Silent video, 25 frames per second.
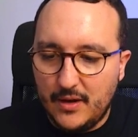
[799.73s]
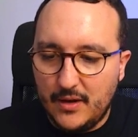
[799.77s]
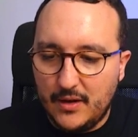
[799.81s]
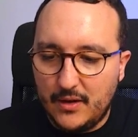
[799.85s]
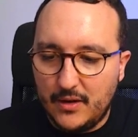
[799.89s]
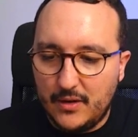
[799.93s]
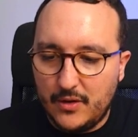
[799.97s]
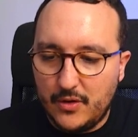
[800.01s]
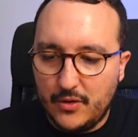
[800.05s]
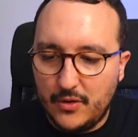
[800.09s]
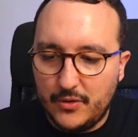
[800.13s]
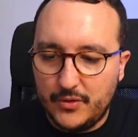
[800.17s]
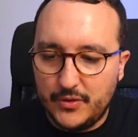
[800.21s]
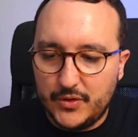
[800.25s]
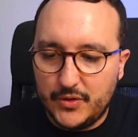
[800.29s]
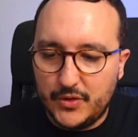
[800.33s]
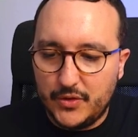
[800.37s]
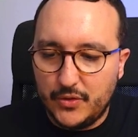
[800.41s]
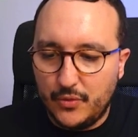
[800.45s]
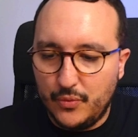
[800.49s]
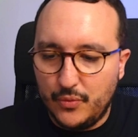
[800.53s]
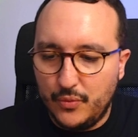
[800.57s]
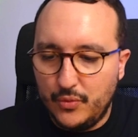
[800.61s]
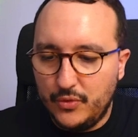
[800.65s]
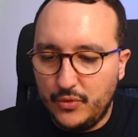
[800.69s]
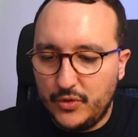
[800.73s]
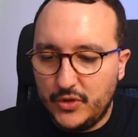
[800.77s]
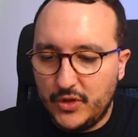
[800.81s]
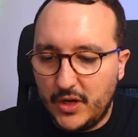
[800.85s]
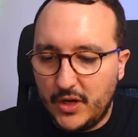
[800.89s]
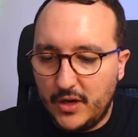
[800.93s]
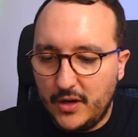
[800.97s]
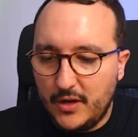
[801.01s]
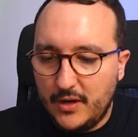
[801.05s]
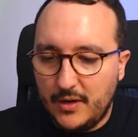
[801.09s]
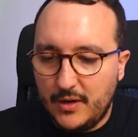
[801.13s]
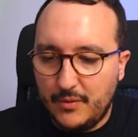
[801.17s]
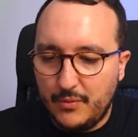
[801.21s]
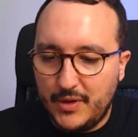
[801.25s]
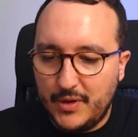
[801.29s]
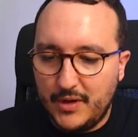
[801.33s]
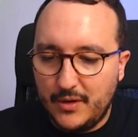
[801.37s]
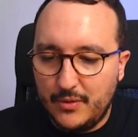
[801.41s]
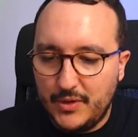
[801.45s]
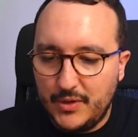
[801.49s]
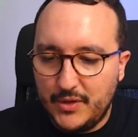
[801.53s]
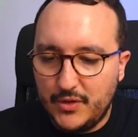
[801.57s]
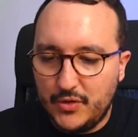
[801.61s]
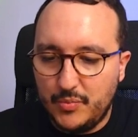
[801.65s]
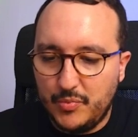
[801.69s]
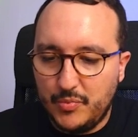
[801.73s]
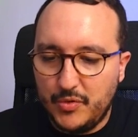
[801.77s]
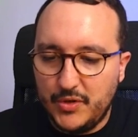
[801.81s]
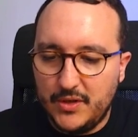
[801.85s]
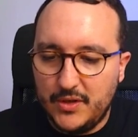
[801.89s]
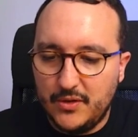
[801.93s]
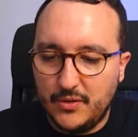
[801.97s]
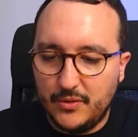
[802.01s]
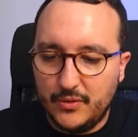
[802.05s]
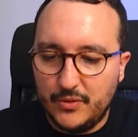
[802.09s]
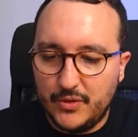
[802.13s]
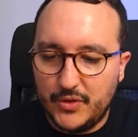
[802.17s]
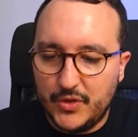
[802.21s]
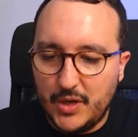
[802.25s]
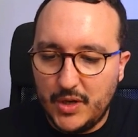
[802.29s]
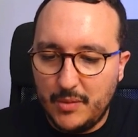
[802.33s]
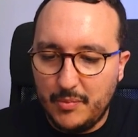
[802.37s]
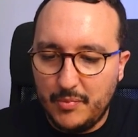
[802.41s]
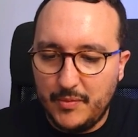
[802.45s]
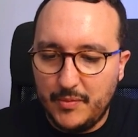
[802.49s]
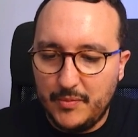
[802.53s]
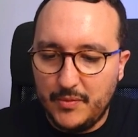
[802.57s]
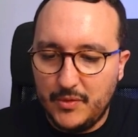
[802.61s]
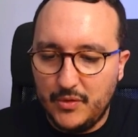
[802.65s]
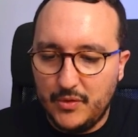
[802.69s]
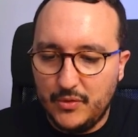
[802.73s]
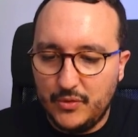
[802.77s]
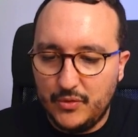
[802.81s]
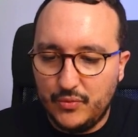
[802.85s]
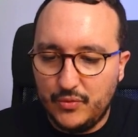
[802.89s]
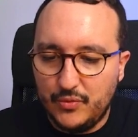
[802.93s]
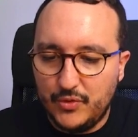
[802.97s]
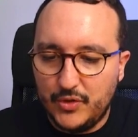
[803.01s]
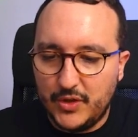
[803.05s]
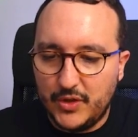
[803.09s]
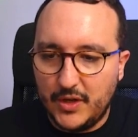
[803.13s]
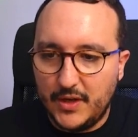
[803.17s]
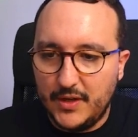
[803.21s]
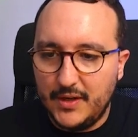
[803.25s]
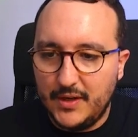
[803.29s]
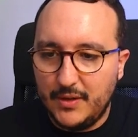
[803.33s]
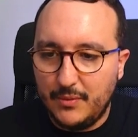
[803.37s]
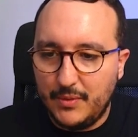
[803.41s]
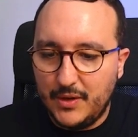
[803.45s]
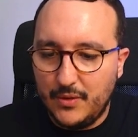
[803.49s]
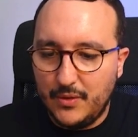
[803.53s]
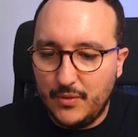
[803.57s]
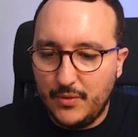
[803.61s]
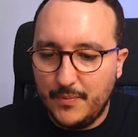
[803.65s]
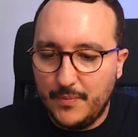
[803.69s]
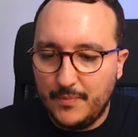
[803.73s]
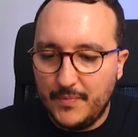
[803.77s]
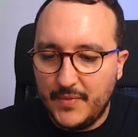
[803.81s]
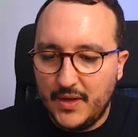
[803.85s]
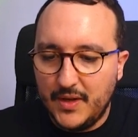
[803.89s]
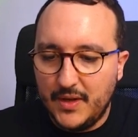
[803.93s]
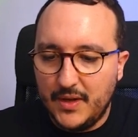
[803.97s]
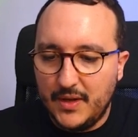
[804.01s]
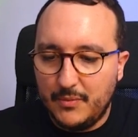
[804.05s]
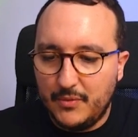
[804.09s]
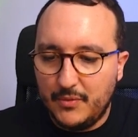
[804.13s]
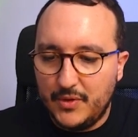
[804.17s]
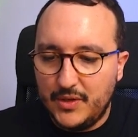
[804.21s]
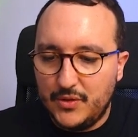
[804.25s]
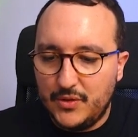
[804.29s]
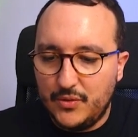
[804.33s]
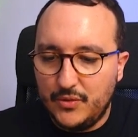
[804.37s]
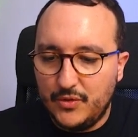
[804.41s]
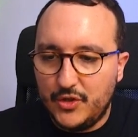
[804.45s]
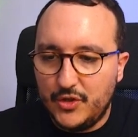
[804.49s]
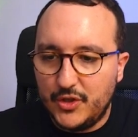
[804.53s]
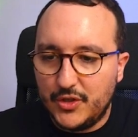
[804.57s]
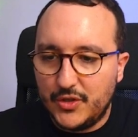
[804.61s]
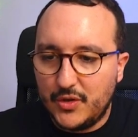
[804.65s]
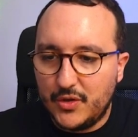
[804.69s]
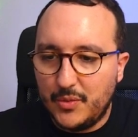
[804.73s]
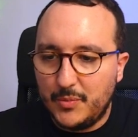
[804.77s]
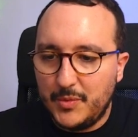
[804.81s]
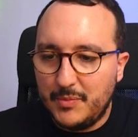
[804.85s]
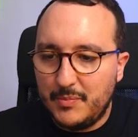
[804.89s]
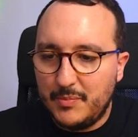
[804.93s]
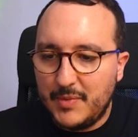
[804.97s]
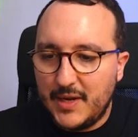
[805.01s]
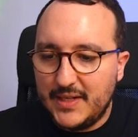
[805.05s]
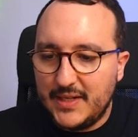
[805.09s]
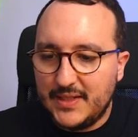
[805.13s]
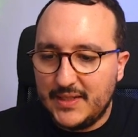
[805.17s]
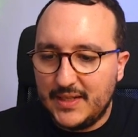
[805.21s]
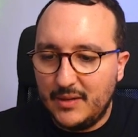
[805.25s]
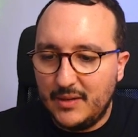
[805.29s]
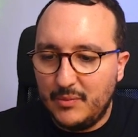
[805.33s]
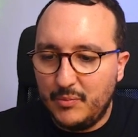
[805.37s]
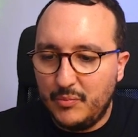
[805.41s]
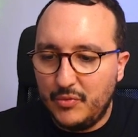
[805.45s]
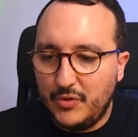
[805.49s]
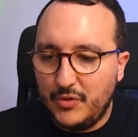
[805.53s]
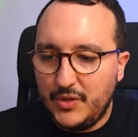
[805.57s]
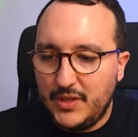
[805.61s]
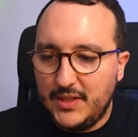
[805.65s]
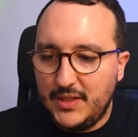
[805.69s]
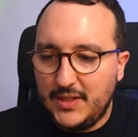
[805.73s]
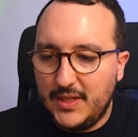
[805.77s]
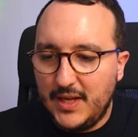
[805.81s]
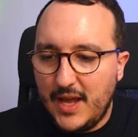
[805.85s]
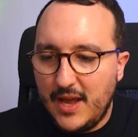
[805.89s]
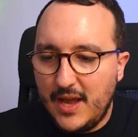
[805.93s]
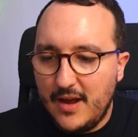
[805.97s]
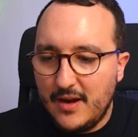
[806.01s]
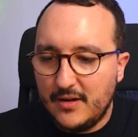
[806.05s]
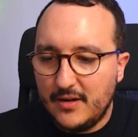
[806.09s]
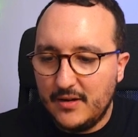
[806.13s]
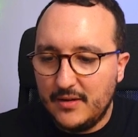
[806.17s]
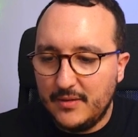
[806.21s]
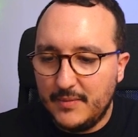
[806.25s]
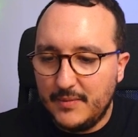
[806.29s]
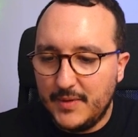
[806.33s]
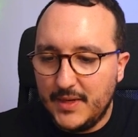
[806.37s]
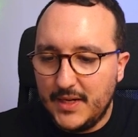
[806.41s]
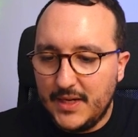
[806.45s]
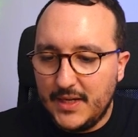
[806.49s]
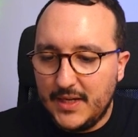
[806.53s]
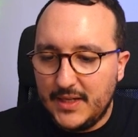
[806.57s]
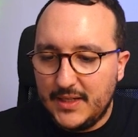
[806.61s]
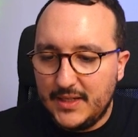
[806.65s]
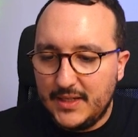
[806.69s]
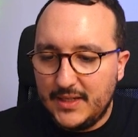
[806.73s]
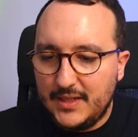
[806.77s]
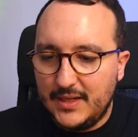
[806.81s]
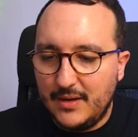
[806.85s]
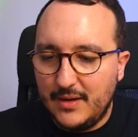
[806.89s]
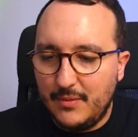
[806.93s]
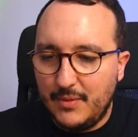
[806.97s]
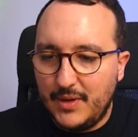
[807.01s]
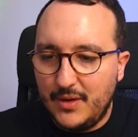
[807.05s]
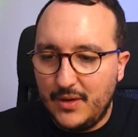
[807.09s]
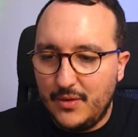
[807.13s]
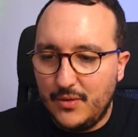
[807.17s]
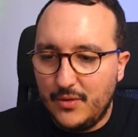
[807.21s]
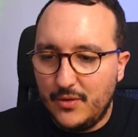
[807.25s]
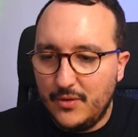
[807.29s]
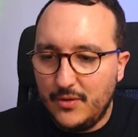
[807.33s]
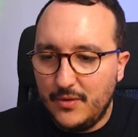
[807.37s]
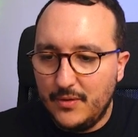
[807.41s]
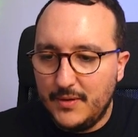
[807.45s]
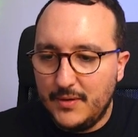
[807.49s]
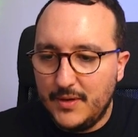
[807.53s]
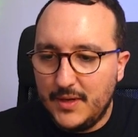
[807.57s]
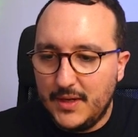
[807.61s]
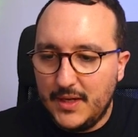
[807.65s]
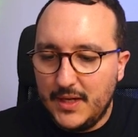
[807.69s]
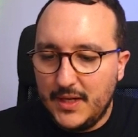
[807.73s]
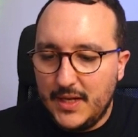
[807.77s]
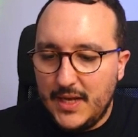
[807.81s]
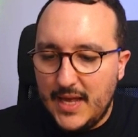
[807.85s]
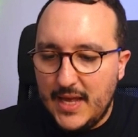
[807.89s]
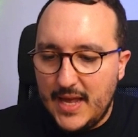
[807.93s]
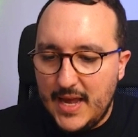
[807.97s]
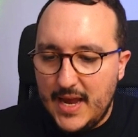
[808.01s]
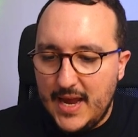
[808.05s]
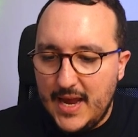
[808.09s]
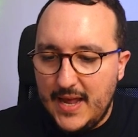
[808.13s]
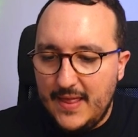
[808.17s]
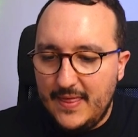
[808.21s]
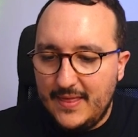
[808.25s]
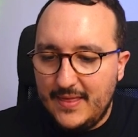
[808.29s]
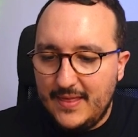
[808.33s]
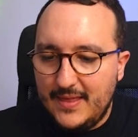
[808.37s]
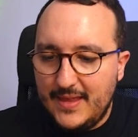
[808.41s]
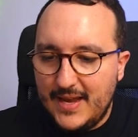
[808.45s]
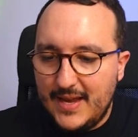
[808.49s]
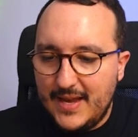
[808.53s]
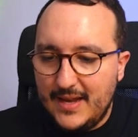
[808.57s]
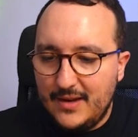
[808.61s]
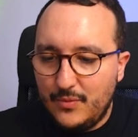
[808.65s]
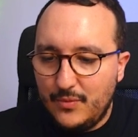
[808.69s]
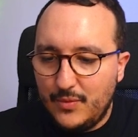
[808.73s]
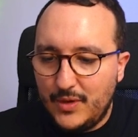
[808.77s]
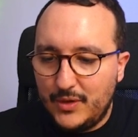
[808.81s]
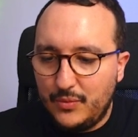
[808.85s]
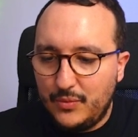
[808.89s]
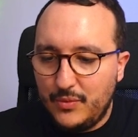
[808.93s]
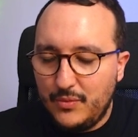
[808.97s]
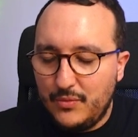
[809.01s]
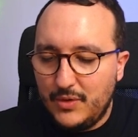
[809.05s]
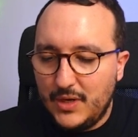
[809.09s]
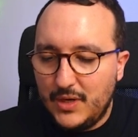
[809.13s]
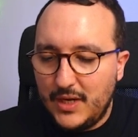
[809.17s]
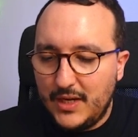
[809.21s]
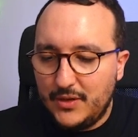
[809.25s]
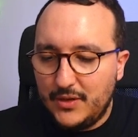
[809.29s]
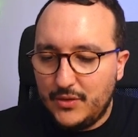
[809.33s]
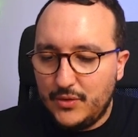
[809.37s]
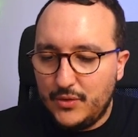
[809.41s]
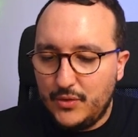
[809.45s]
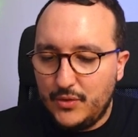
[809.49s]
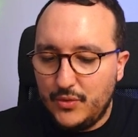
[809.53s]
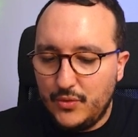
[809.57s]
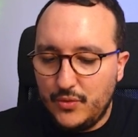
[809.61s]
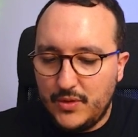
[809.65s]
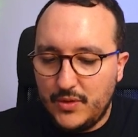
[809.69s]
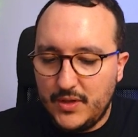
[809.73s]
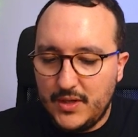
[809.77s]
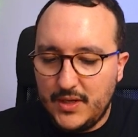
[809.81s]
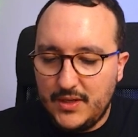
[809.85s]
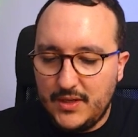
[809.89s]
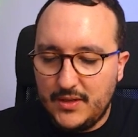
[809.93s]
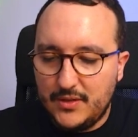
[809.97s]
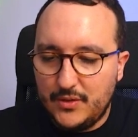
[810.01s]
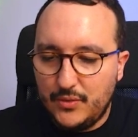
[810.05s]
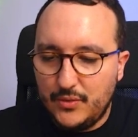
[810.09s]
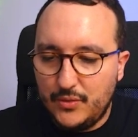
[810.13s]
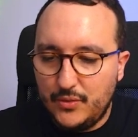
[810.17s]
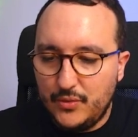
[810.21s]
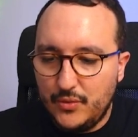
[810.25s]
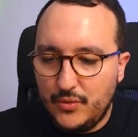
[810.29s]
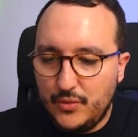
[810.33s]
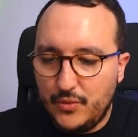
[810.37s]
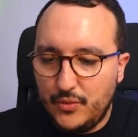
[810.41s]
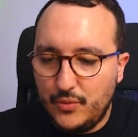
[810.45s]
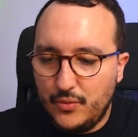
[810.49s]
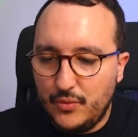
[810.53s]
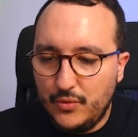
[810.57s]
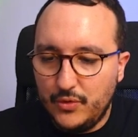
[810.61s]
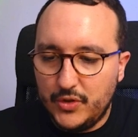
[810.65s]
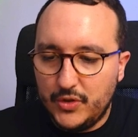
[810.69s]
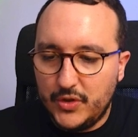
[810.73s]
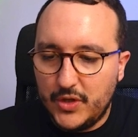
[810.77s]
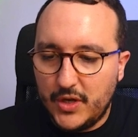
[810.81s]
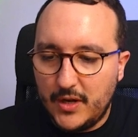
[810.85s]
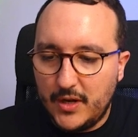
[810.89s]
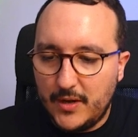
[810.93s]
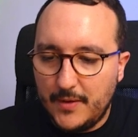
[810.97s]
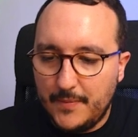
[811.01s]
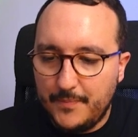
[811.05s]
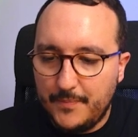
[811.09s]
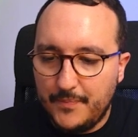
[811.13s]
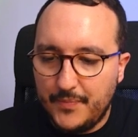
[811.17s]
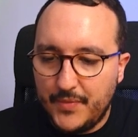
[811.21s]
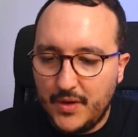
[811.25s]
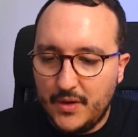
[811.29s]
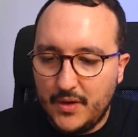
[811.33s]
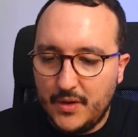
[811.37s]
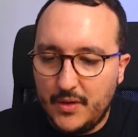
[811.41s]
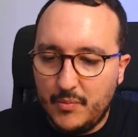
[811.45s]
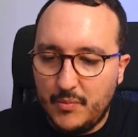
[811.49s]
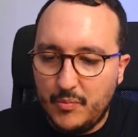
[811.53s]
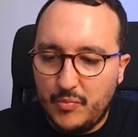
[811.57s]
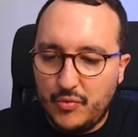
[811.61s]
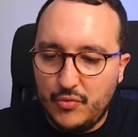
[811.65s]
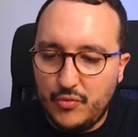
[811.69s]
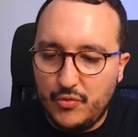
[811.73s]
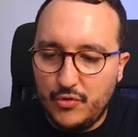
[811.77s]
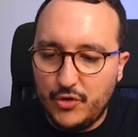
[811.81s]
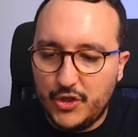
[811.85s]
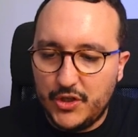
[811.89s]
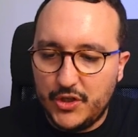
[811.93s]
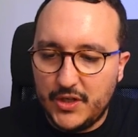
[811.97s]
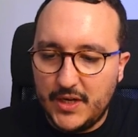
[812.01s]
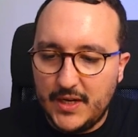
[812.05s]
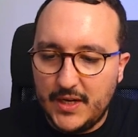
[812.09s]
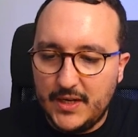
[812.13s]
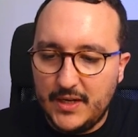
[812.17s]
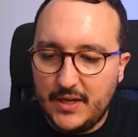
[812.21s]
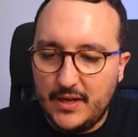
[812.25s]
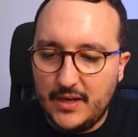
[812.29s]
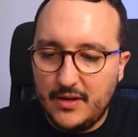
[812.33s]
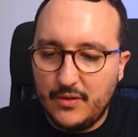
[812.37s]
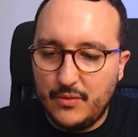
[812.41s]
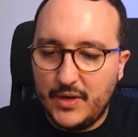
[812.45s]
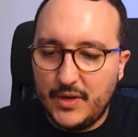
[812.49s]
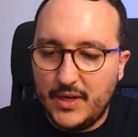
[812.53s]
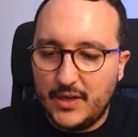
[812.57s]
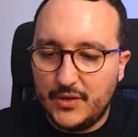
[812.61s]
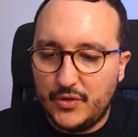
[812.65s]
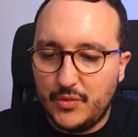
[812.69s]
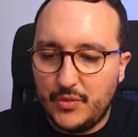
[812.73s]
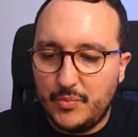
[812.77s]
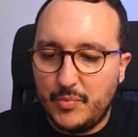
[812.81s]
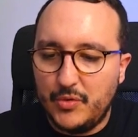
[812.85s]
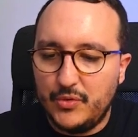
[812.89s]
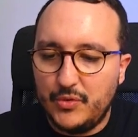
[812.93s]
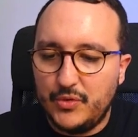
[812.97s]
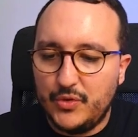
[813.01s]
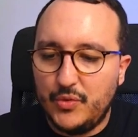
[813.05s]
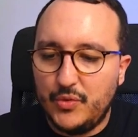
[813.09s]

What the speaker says: const router. We are going to put it on the top, use router. There we go. We're going to just copy paste and put it here. There we go. And then what we would like to do is to do router push, and here we are supposed to